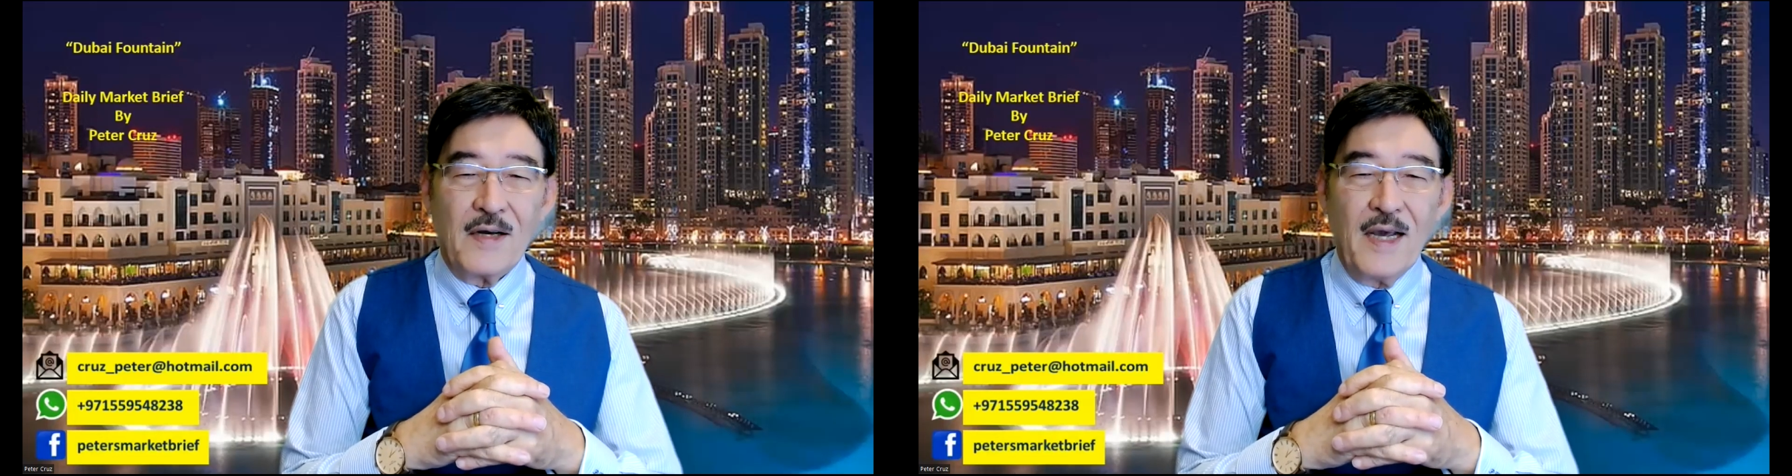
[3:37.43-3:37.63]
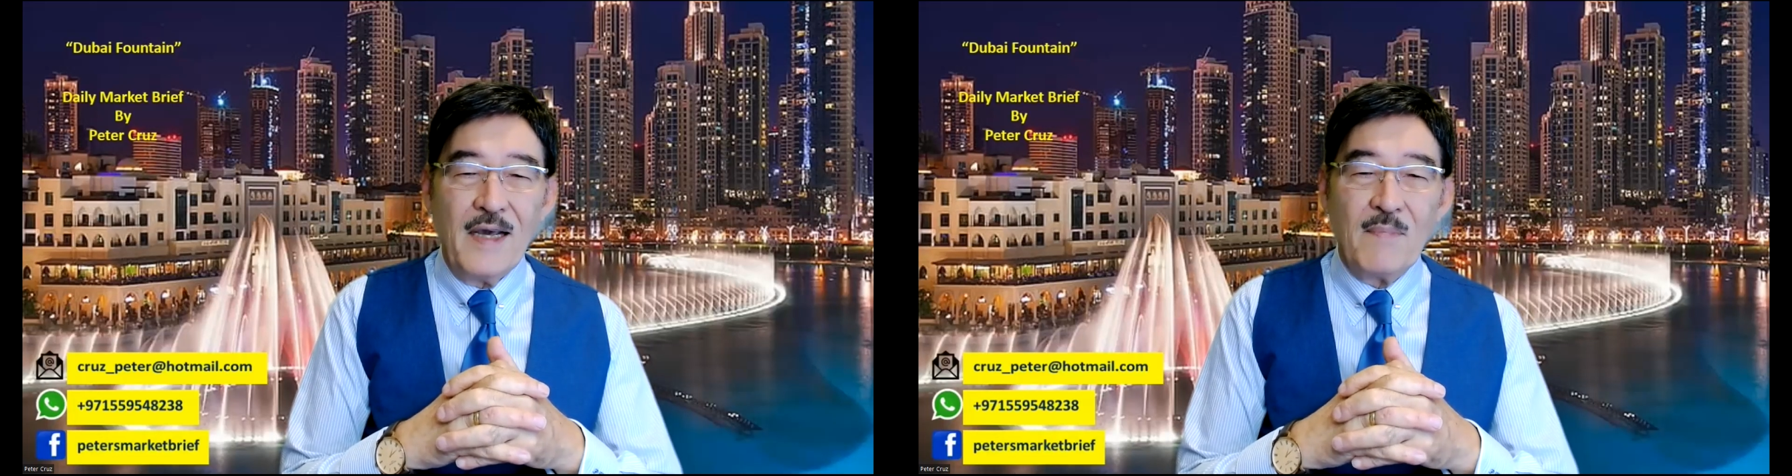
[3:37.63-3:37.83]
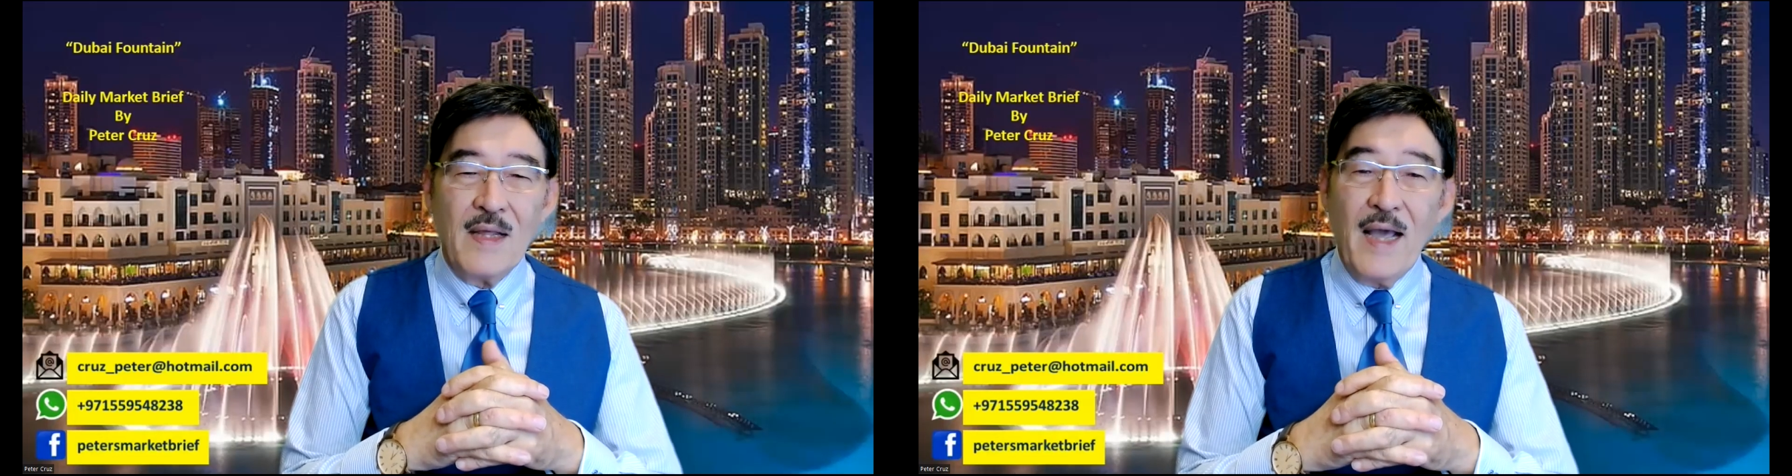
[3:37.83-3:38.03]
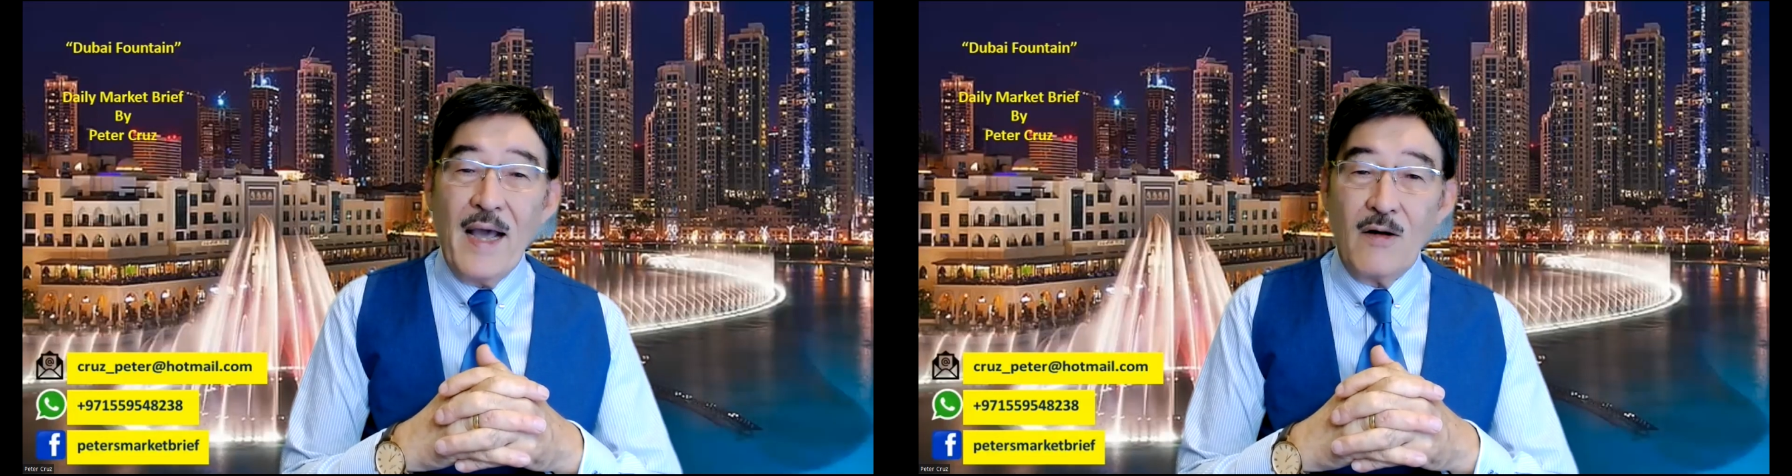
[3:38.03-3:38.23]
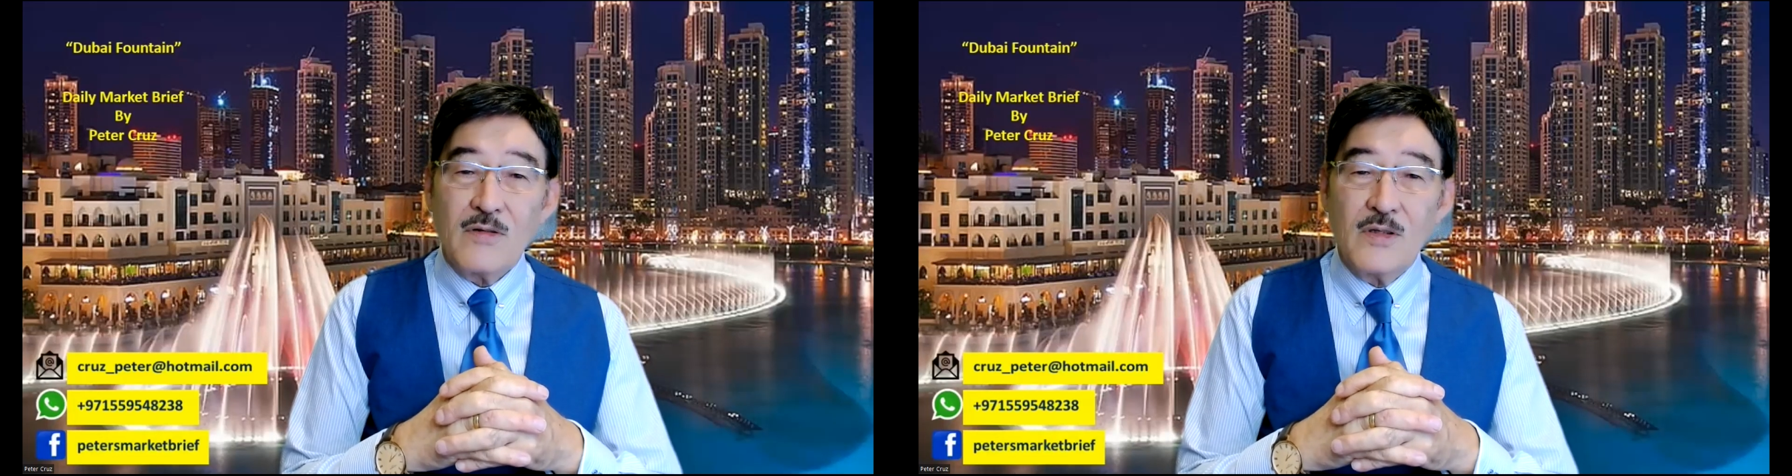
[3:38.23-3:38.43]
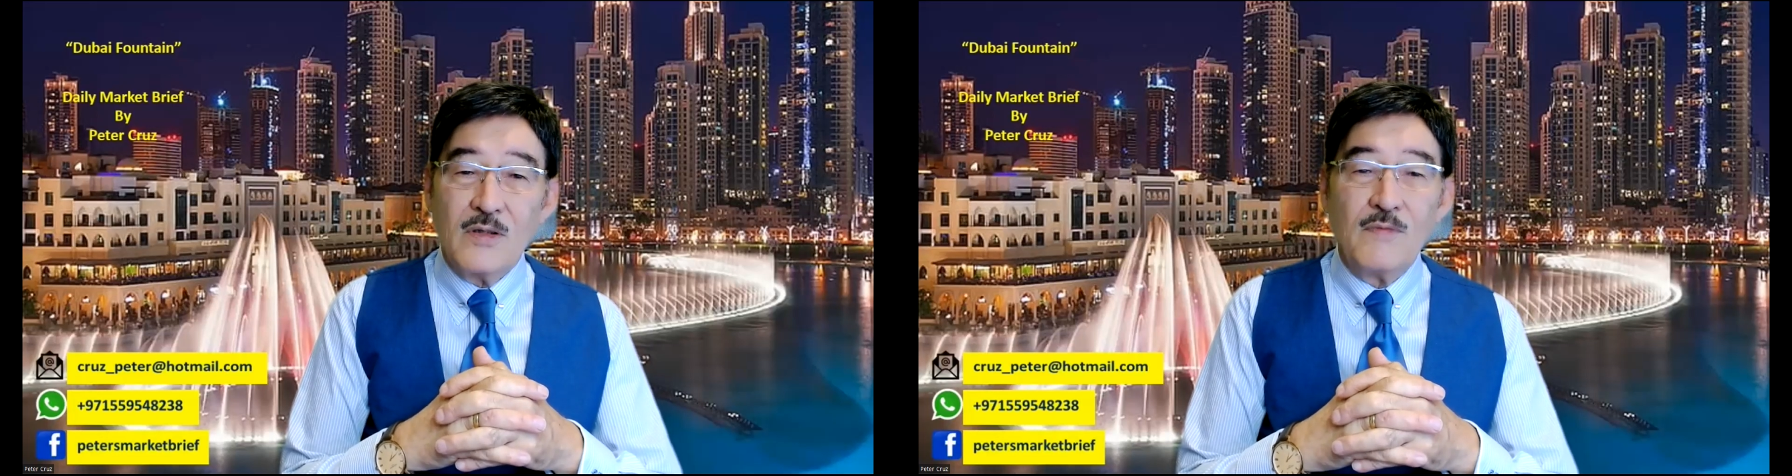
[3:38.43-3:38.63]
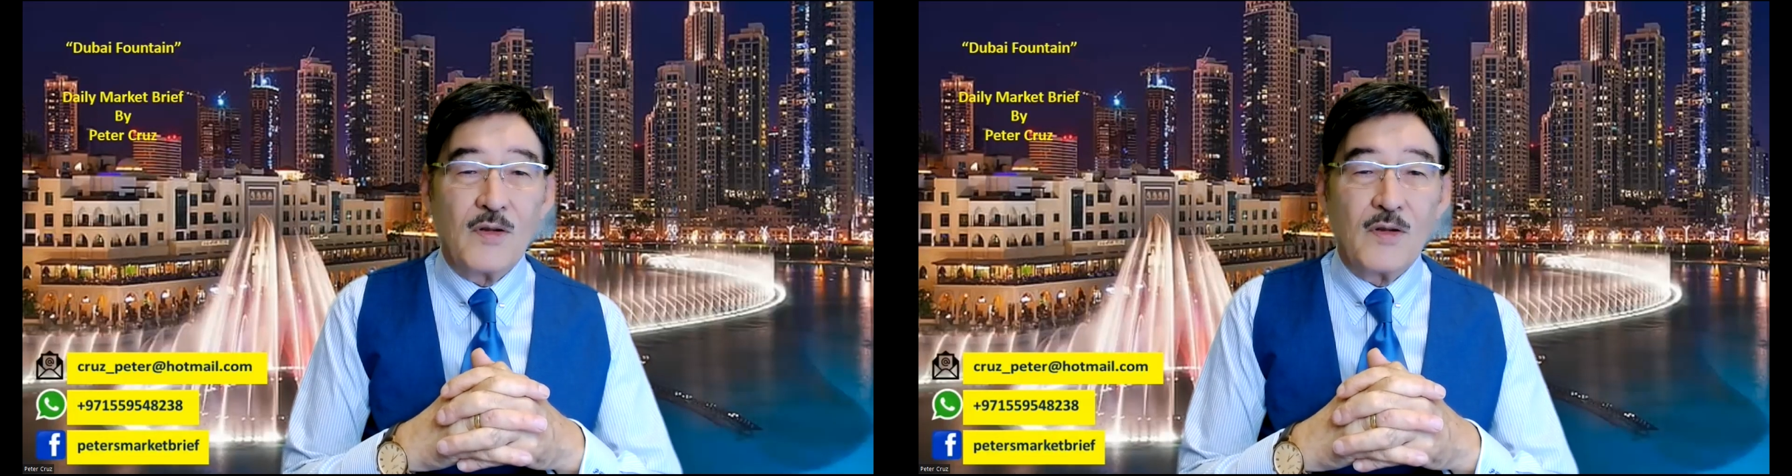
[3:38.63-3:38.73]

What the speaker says: Okay, and also